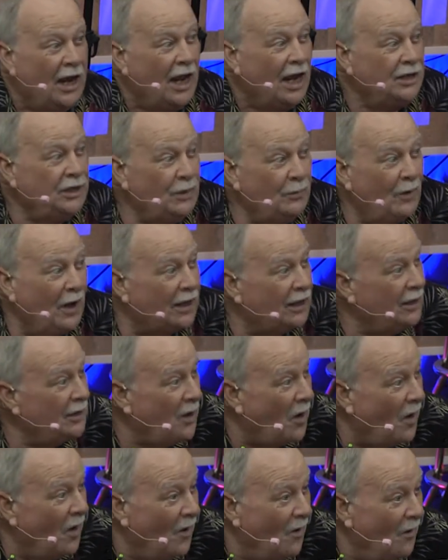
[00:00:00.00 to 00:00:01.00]
And you want to
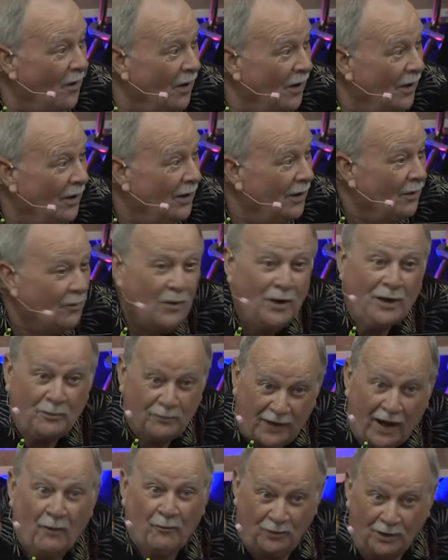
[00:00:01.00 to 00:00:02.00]
know what
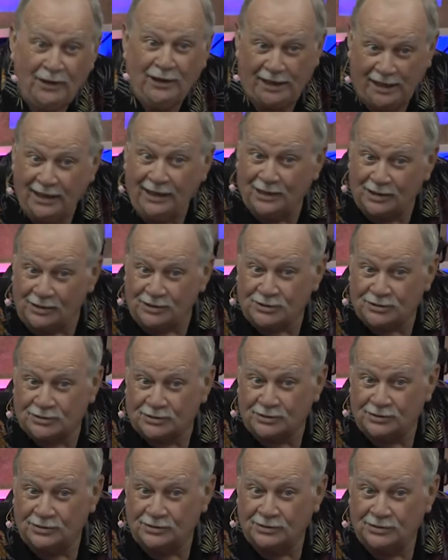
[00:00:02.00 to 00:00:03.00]
that really
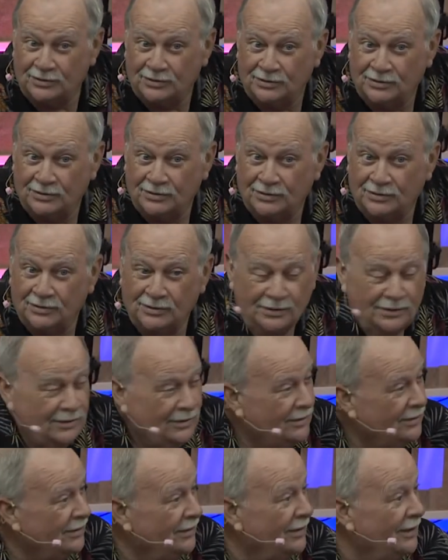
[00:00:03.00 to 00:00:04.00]
is?
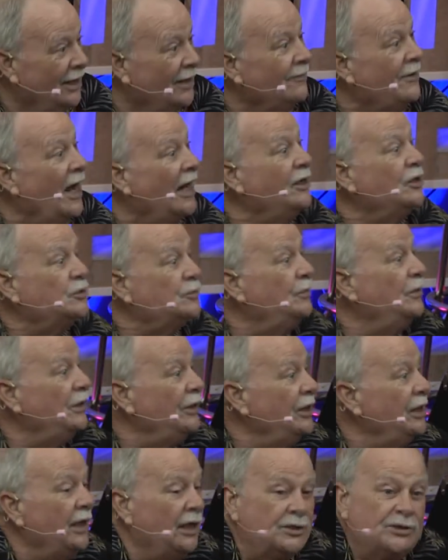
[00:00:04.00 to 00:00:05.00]
That is
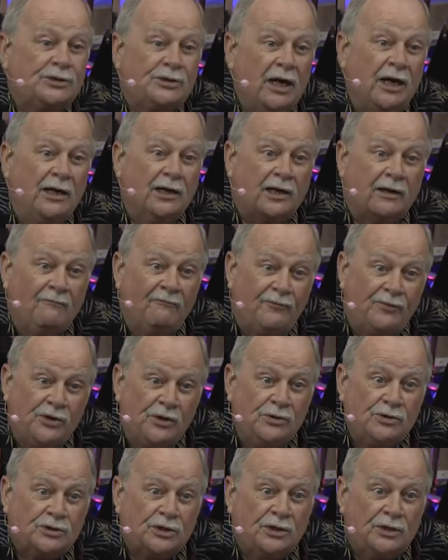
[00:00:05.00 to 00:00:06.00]
really a state of
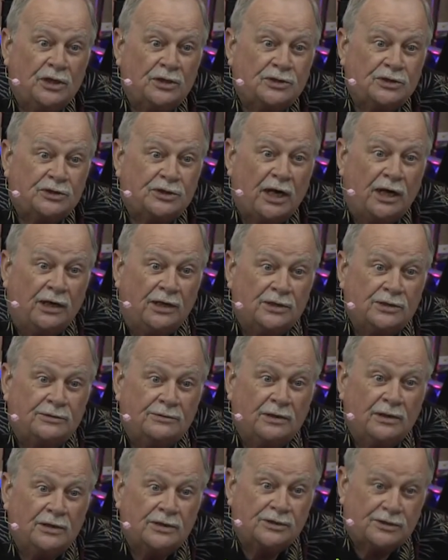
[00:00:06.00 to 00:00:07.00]
confusion that Satan's,
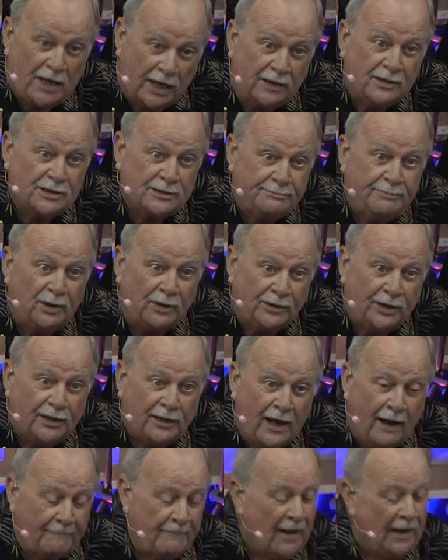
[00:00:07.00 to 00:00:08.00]
Satan's
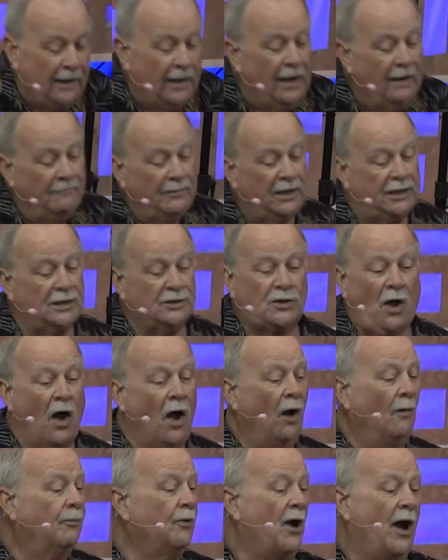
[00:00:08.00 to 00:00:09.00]
building up because
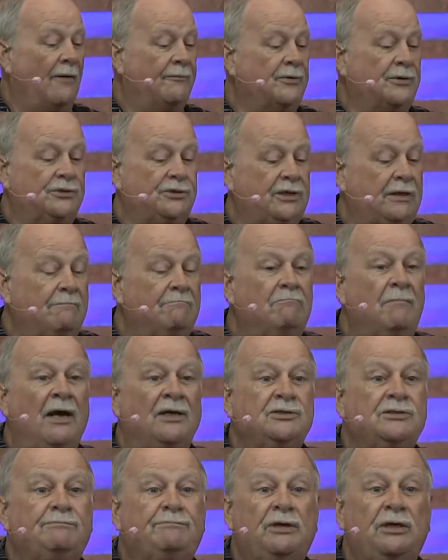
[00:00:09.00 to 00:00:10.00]
all prophecy
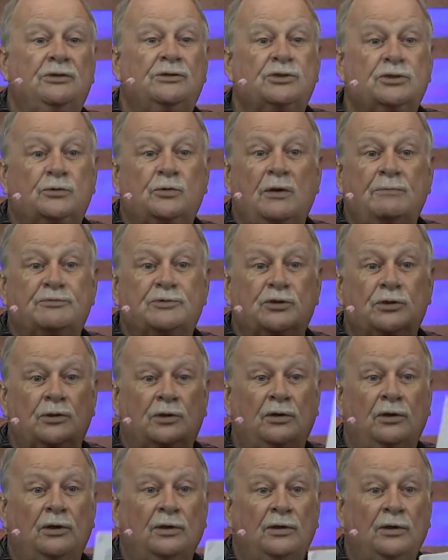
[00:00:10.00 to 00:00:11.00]
must be in Scripture.